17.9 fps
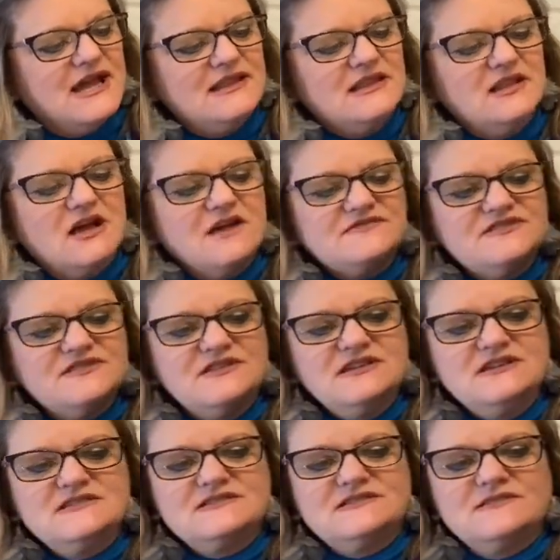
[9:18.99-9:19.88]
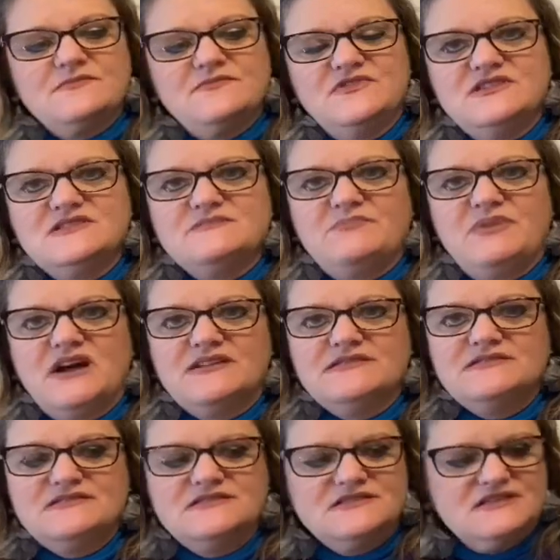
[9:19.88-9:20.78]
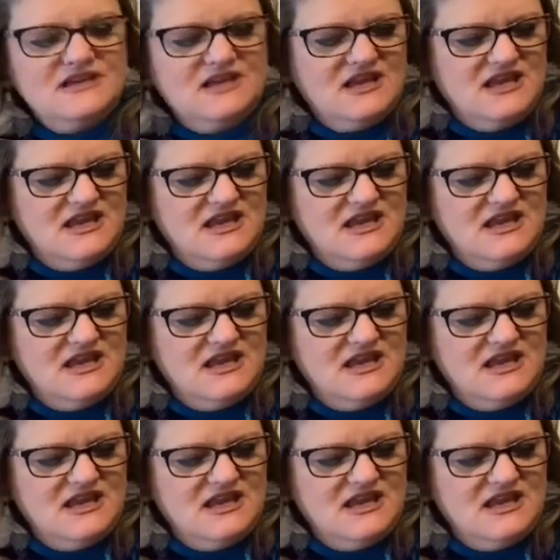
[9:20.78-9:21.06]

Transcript: loved these buttons.